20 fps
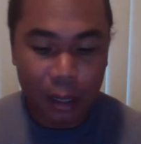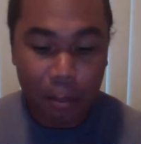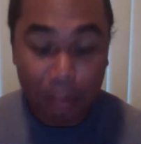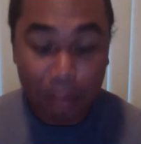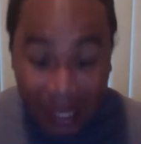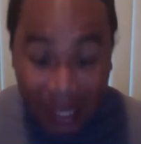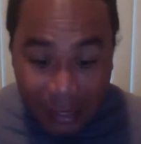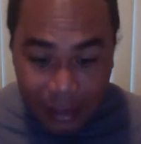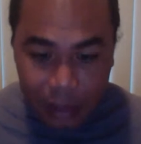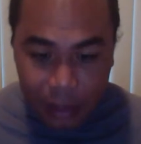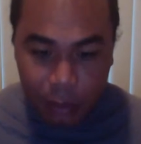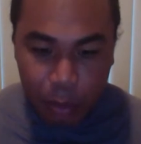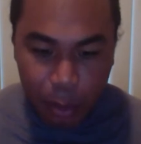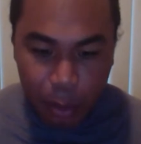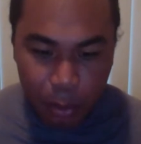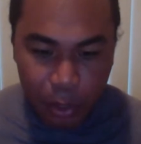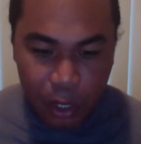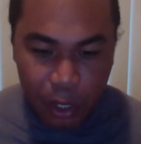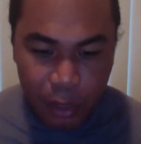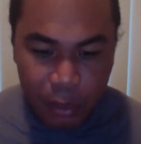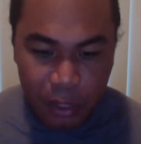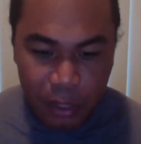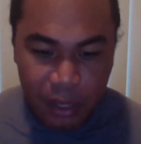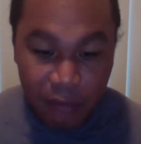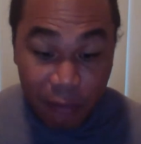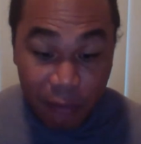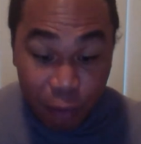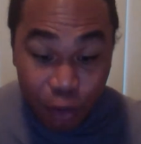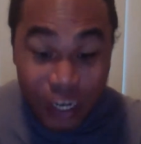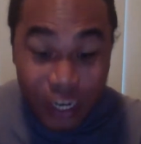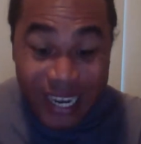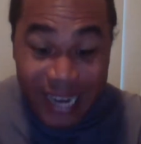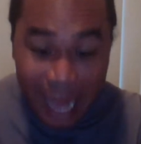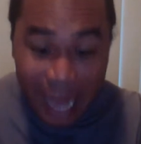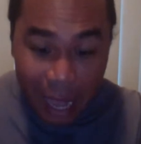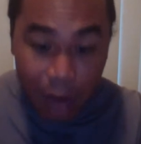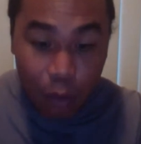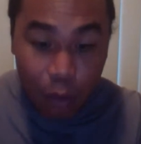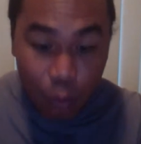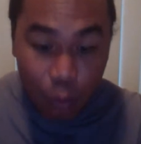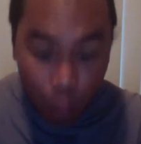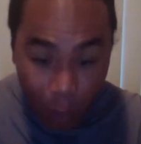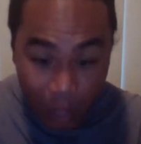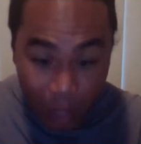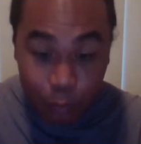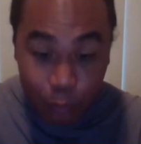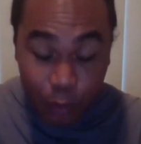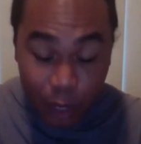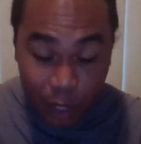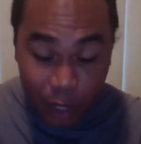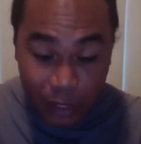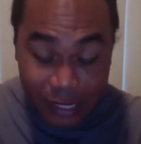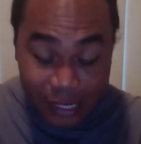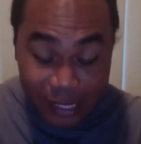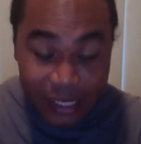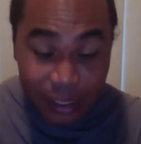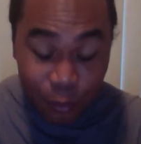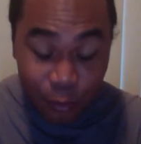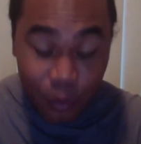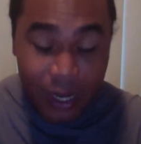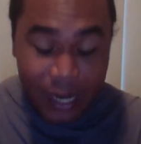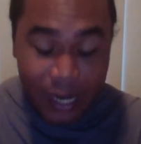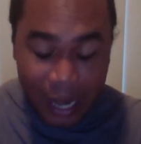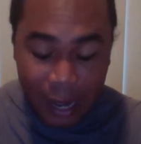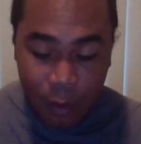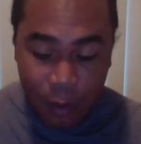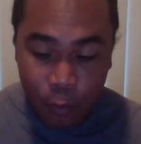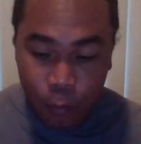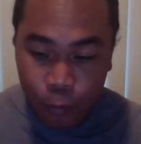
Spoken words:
mentally prepared me for now, what we're seeing right now.